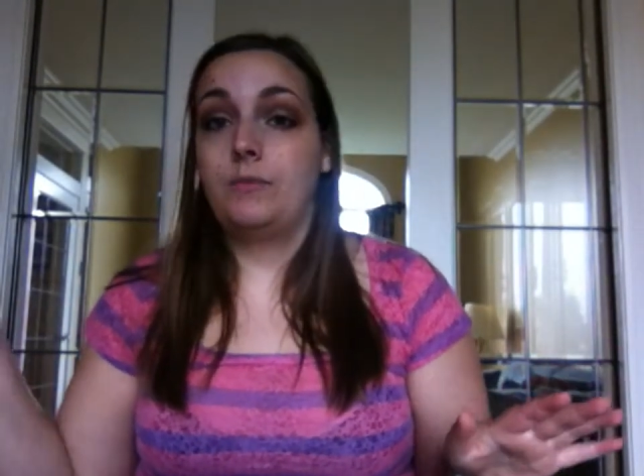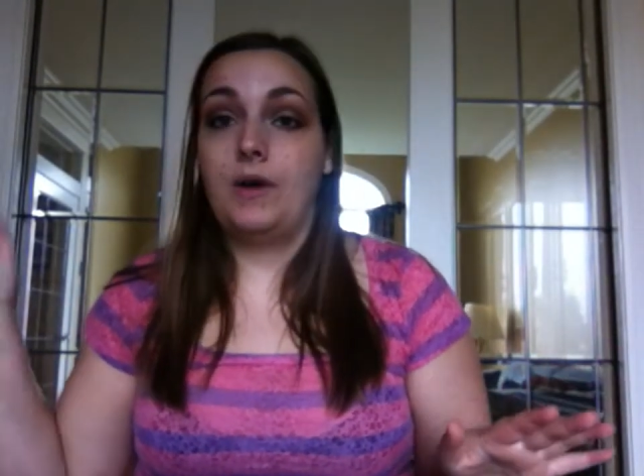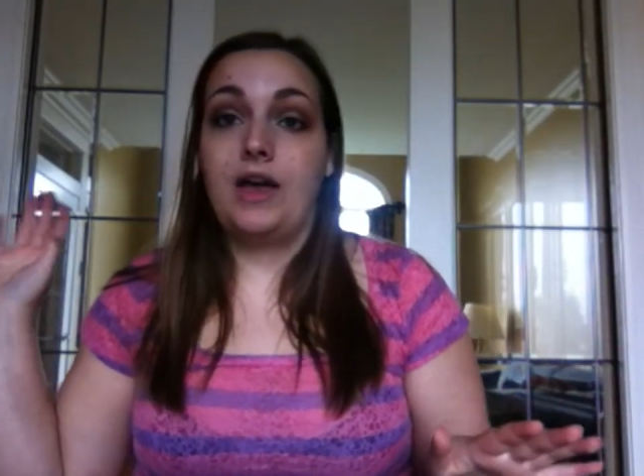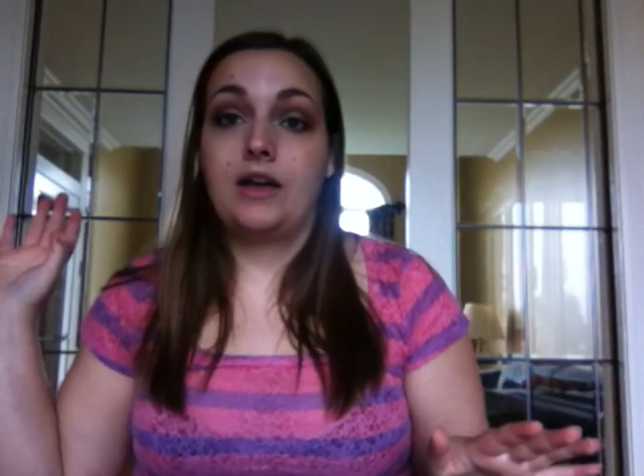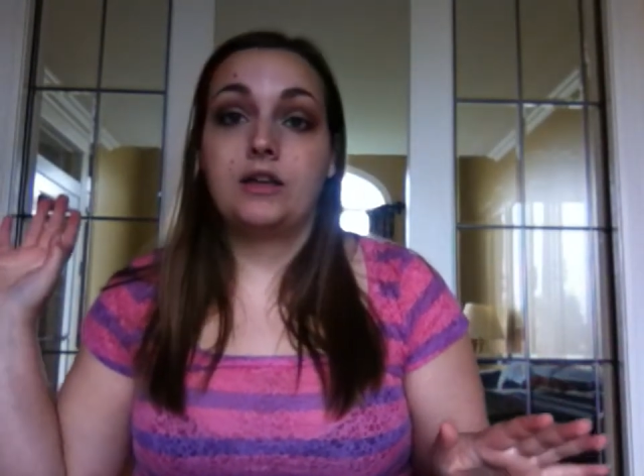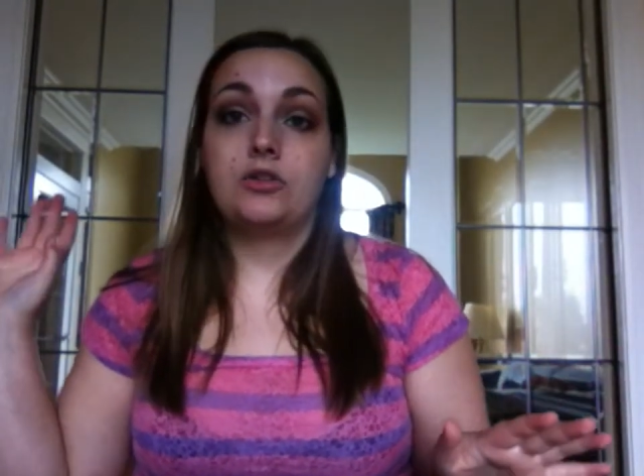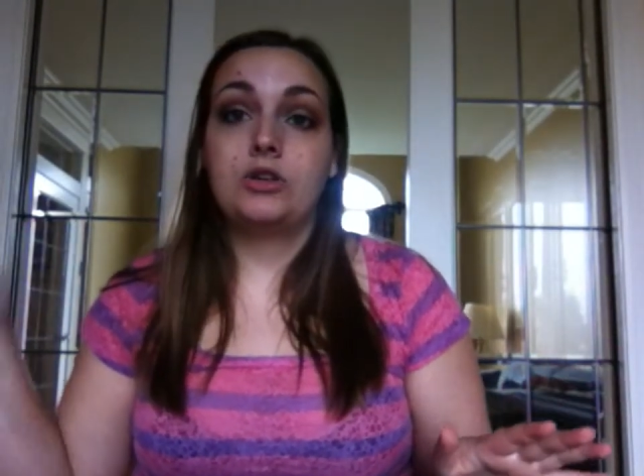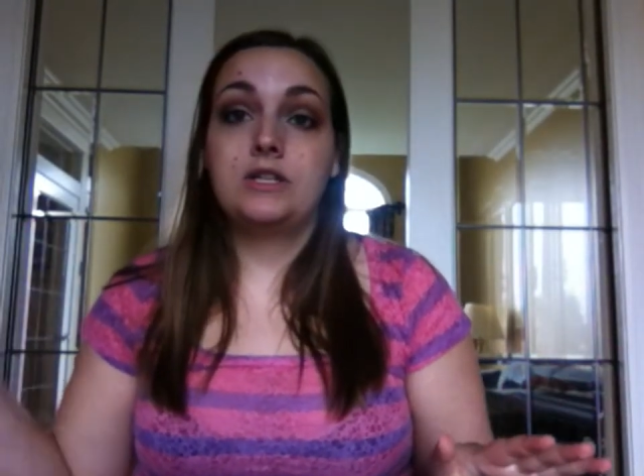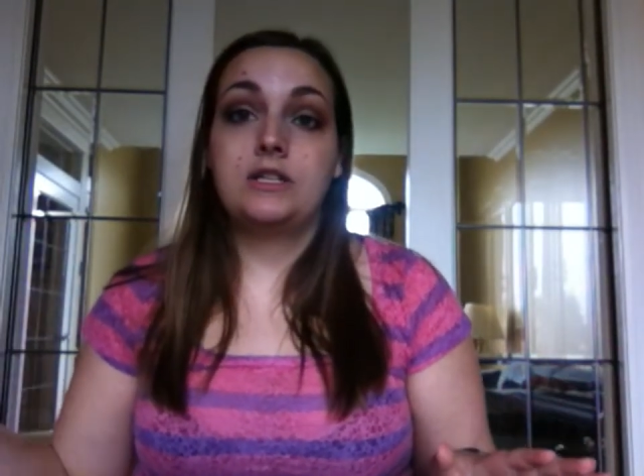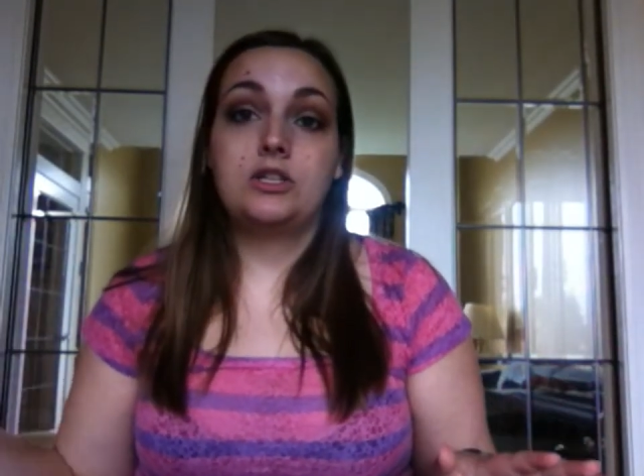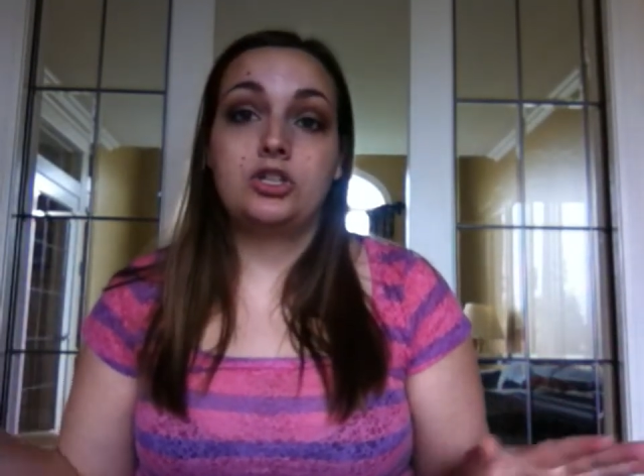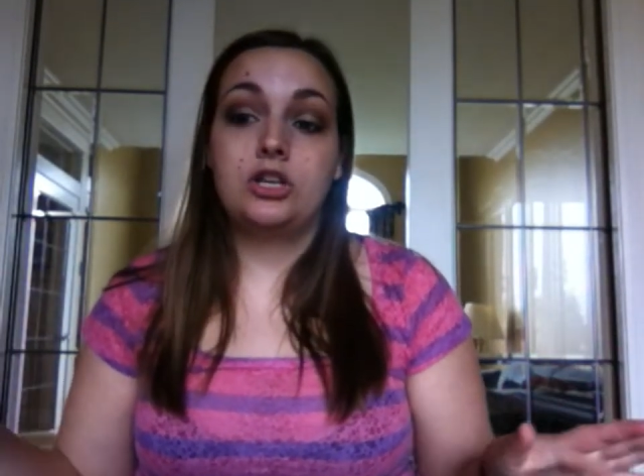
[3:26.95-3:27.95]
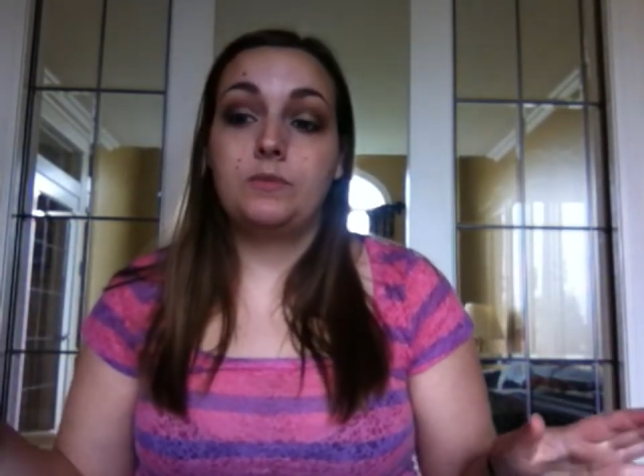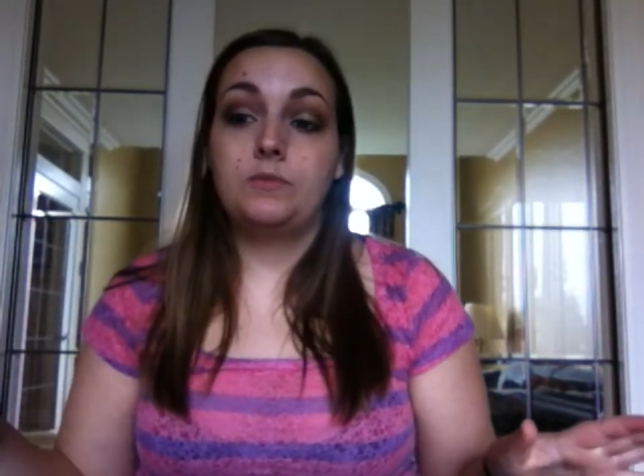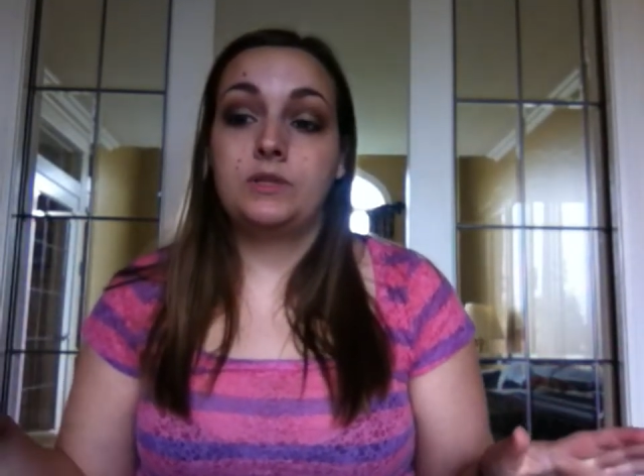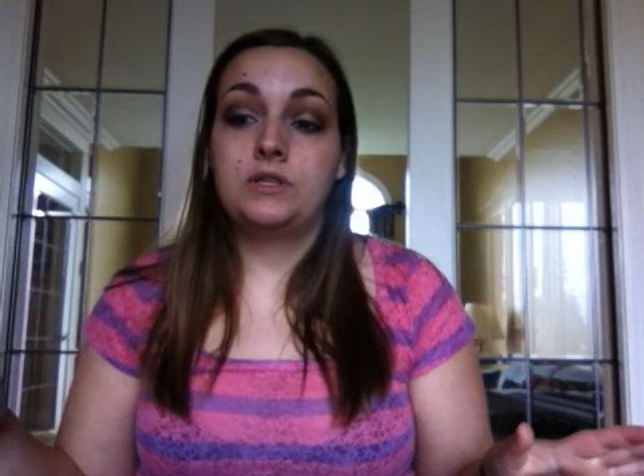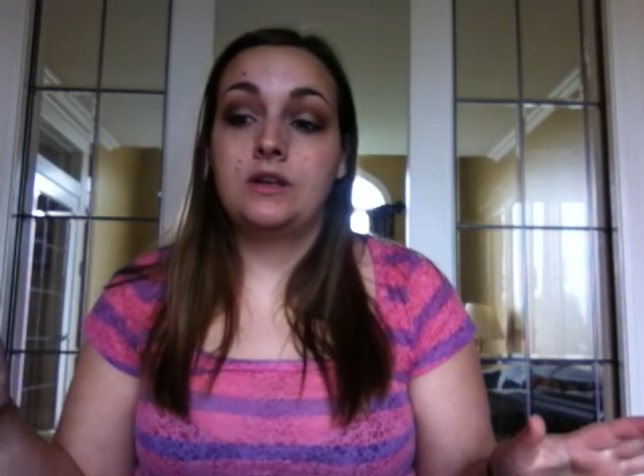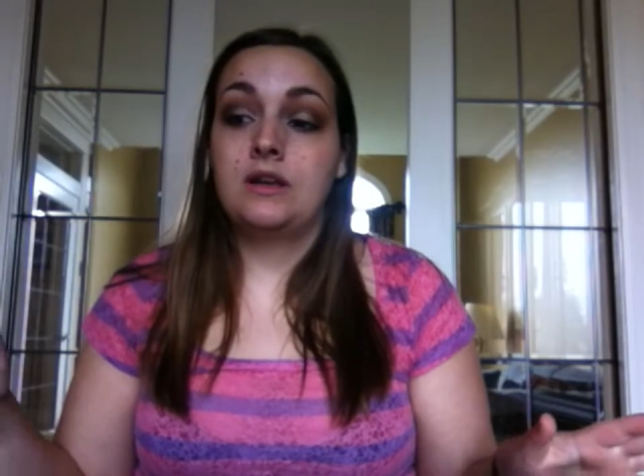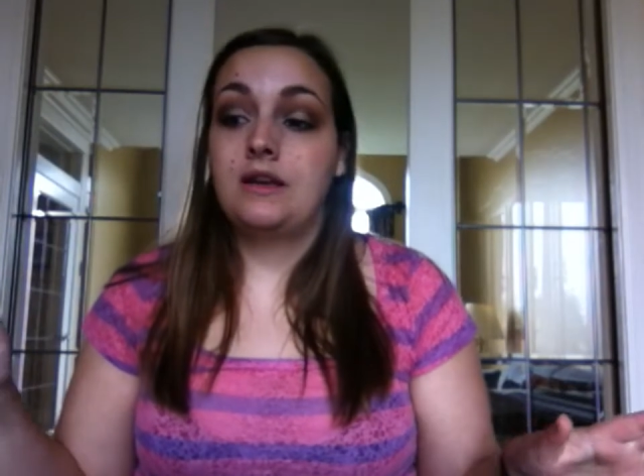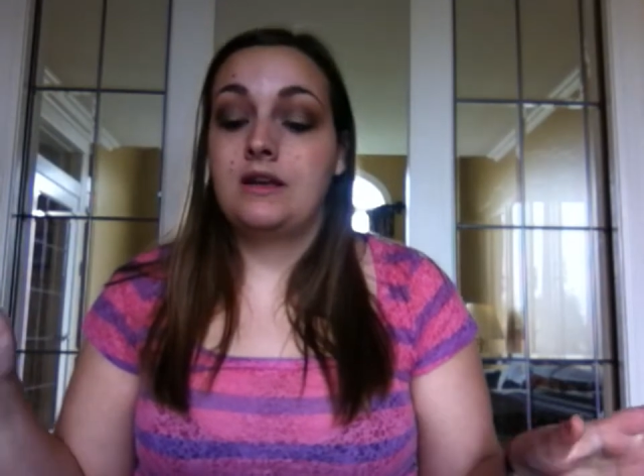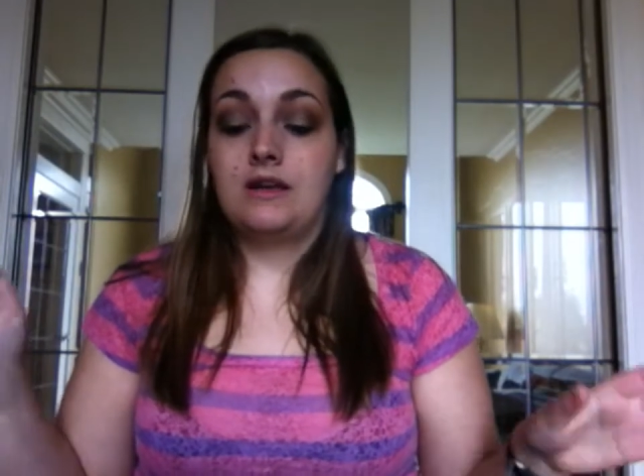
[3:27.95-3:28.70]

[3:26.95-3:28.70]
bag of greasy chips,